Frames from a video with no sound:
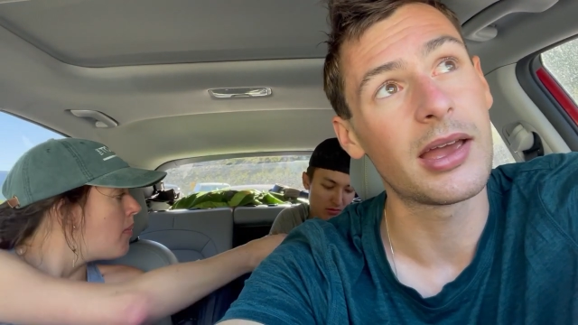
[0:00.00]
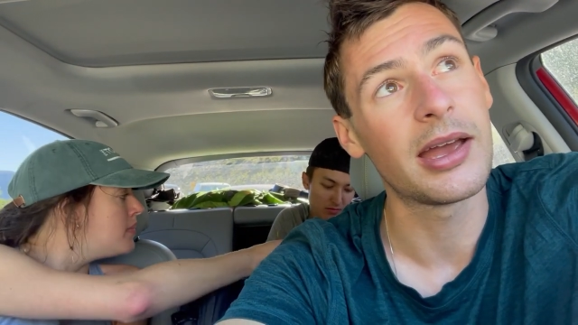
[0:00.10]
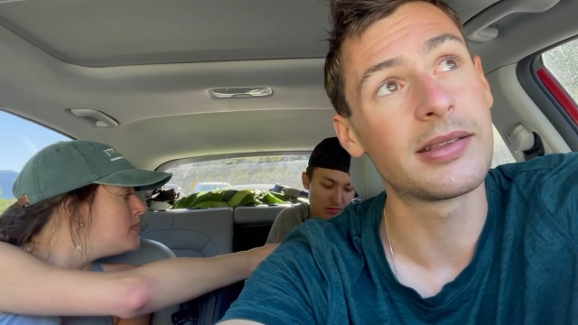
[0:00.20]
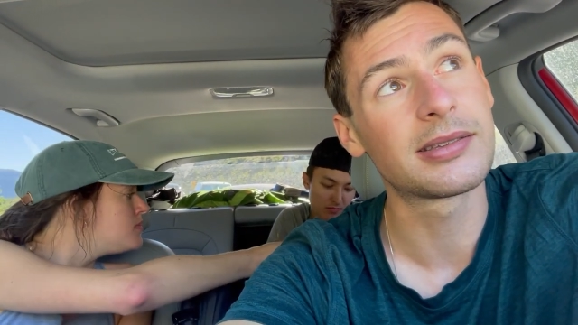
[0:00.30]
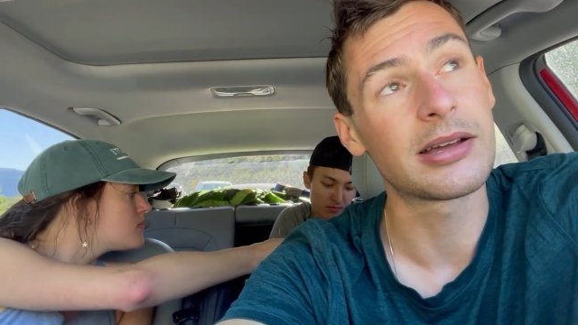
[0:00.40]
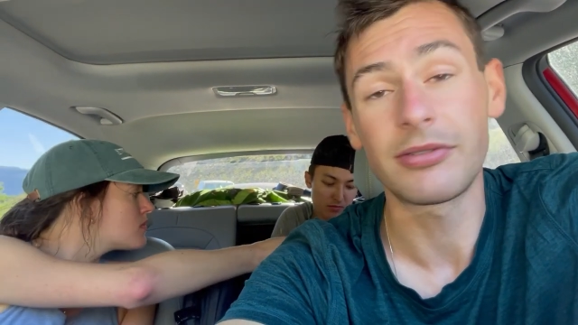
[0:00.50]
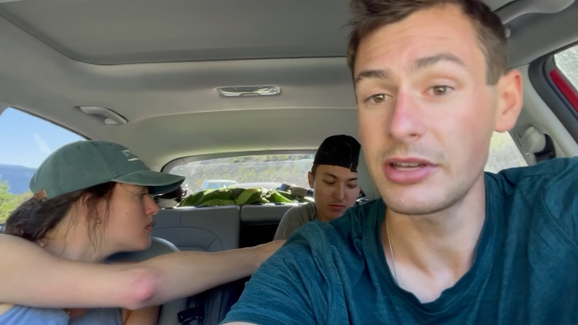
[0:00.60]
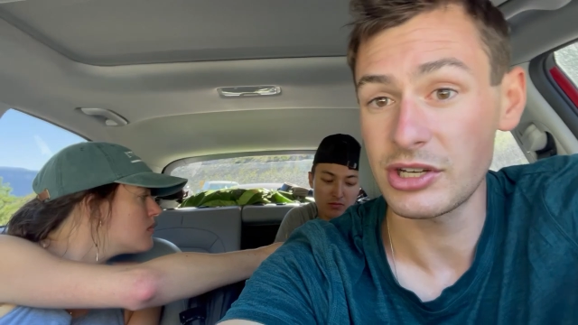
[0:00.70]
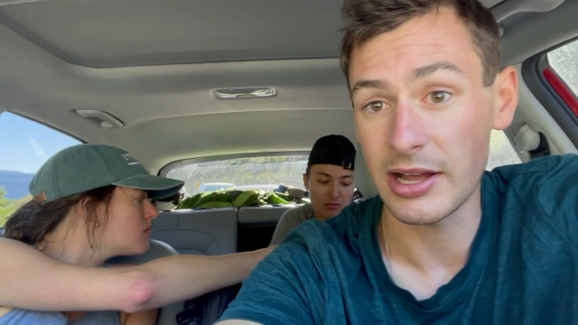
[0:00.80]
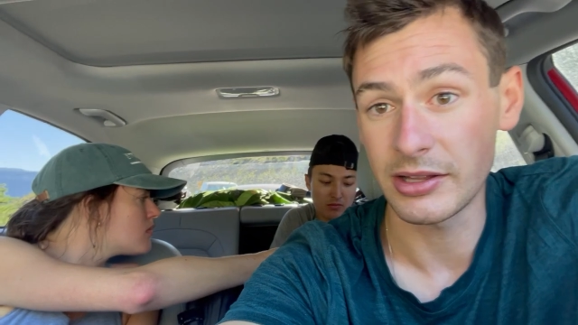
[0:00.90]
Speaker 1: it's definitely a
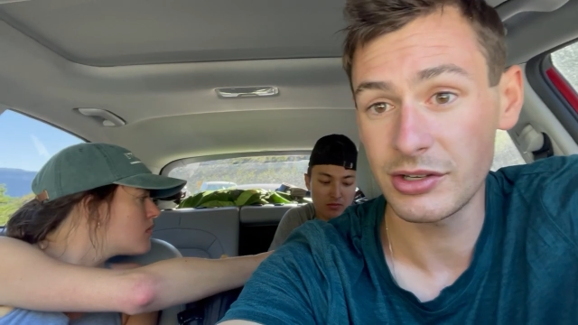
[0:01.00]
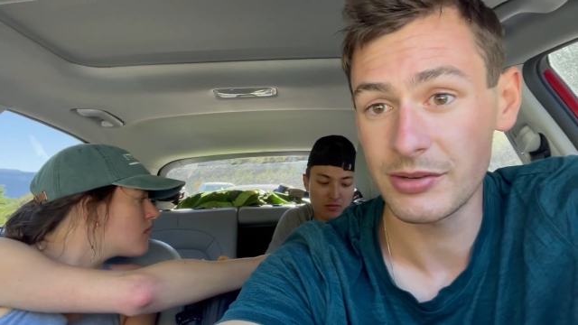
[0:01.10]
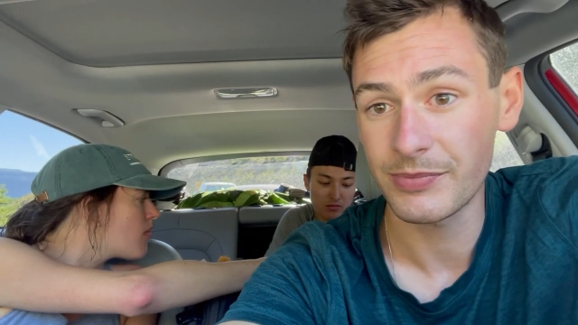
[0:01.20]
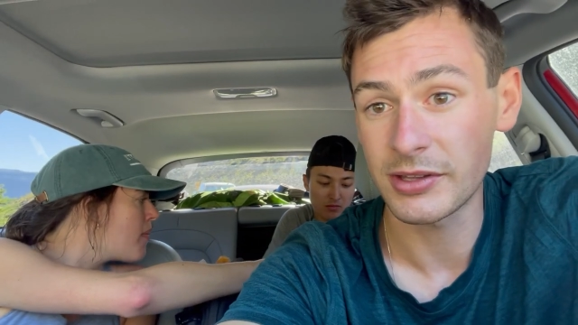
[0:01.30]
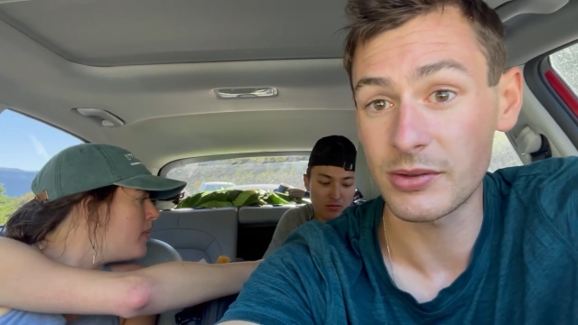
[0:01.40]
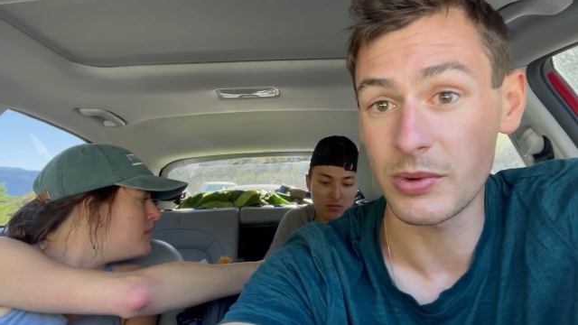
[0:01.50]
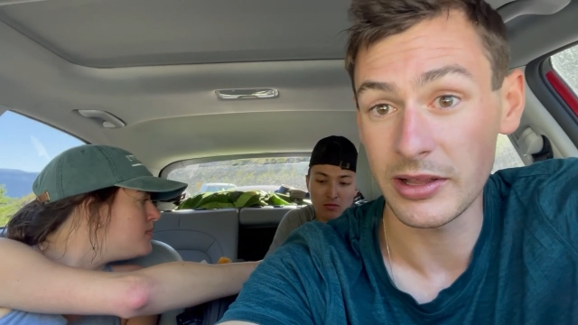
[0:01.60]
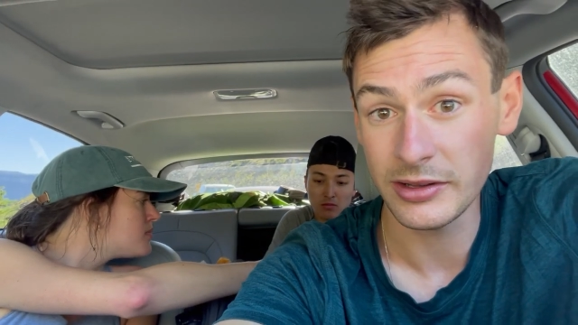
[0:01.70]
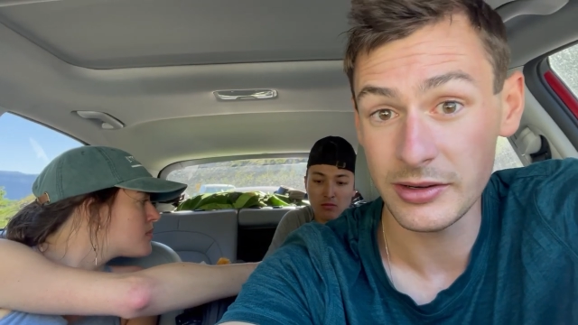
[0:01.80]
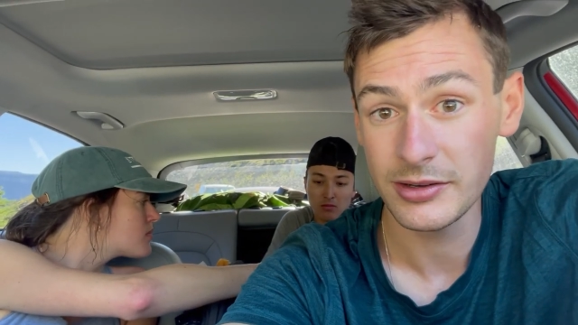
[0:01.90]
challenge. It's a
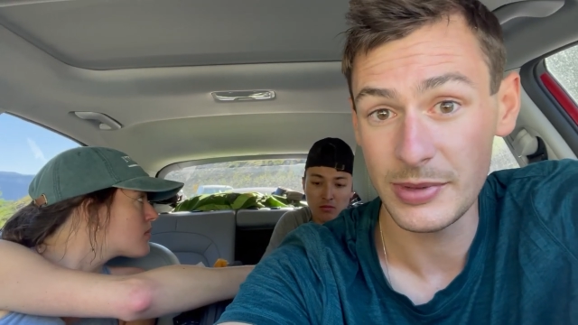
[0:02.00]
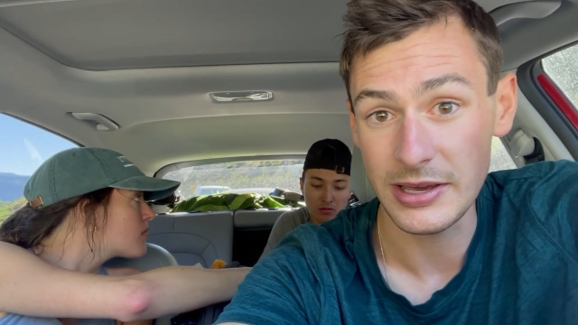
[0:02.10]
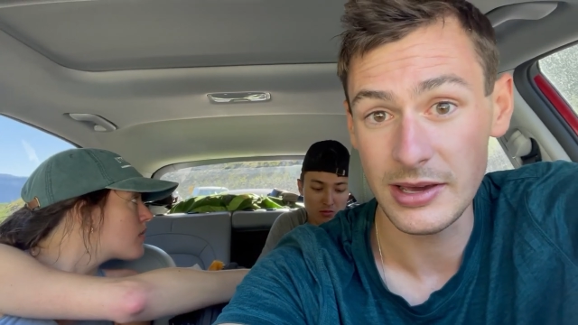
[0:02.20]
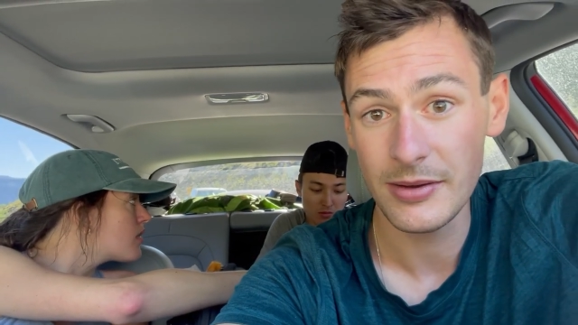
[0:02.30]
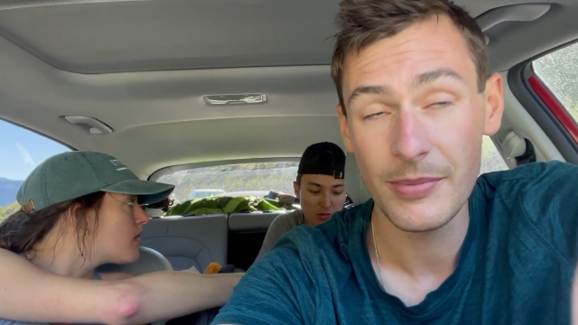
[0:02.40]
well-earned peak,